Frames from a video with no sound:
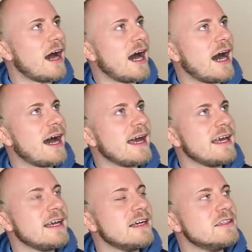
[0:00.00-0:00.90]

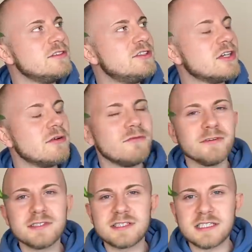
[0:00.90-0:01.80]
I don't
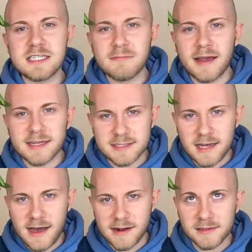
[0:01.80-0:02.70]
foresee my
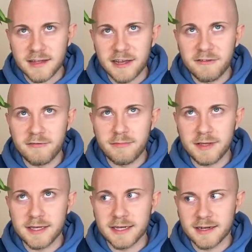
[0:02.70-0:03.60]
entire life
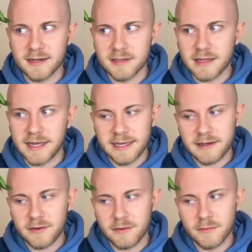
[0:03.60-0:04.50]
being like
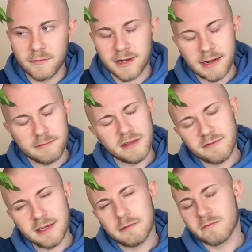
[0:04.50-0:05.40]
what I'm
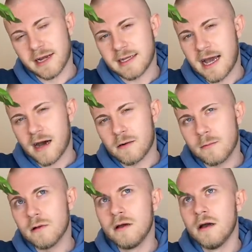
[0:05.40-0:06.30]
living in right
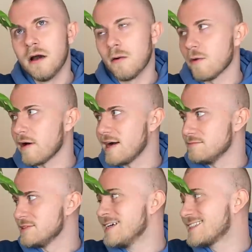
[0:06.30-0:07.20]
now, where
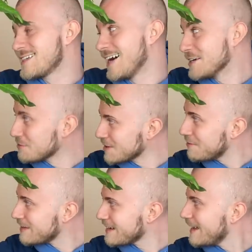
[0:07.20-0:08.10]
I'm just kind of
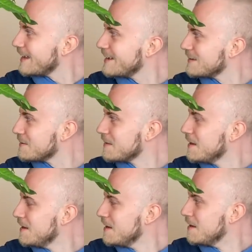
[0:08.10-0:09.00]
living in
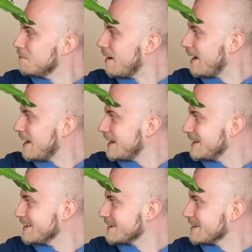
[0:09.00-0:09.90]

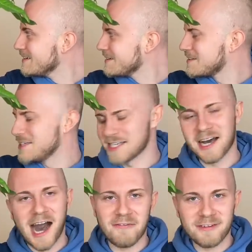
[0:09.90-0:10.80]
my
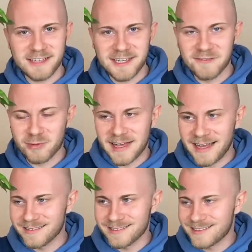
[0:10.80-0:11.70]
cacophony of
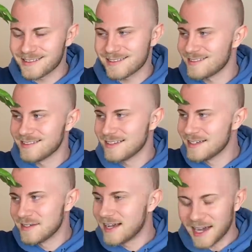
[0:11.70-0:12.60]
plants.
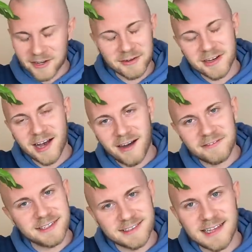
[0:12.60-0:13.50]
I know
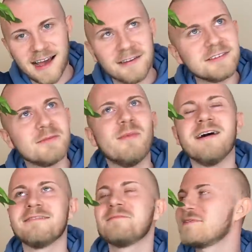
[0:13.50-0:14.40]
cacophony is sound,
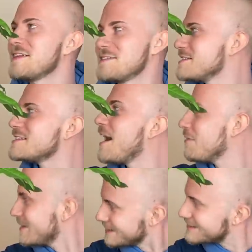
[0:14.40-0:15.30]
but that's just how it's,